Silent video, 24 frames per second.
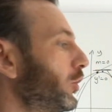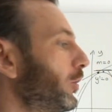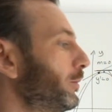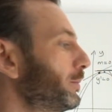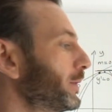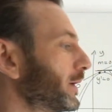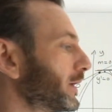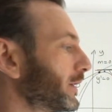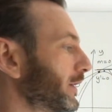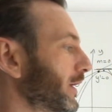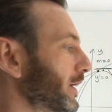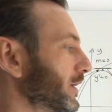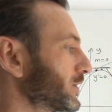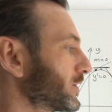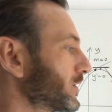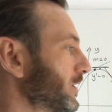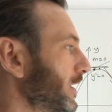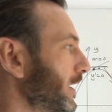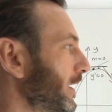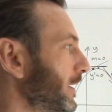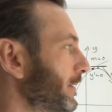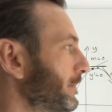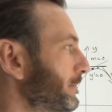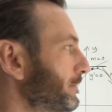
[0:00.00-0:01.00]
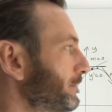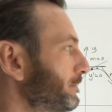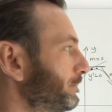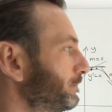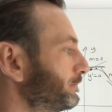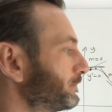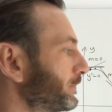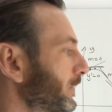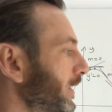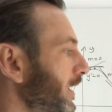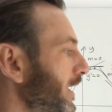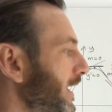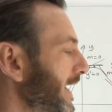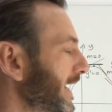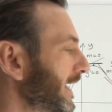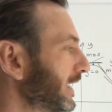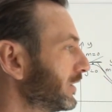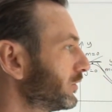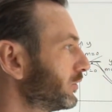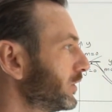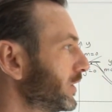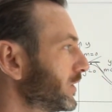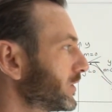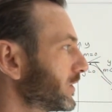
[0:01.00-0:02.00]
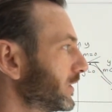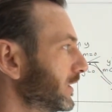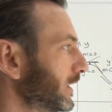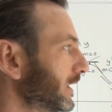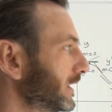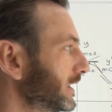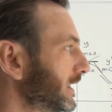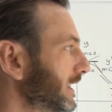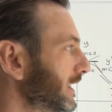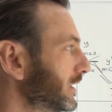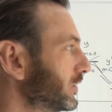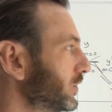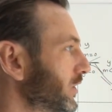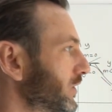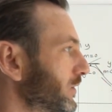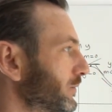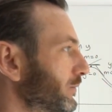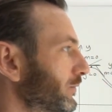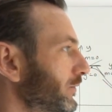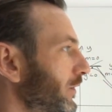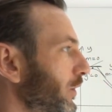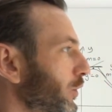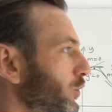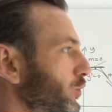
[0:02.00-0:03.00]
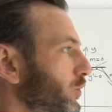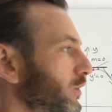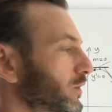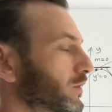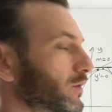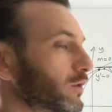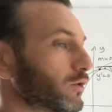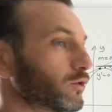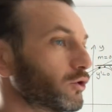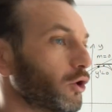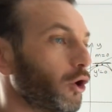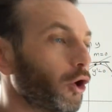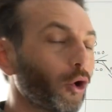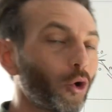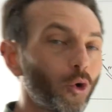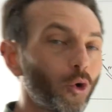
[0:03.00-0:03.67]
topic, this increasing and decreasing functions. It's got a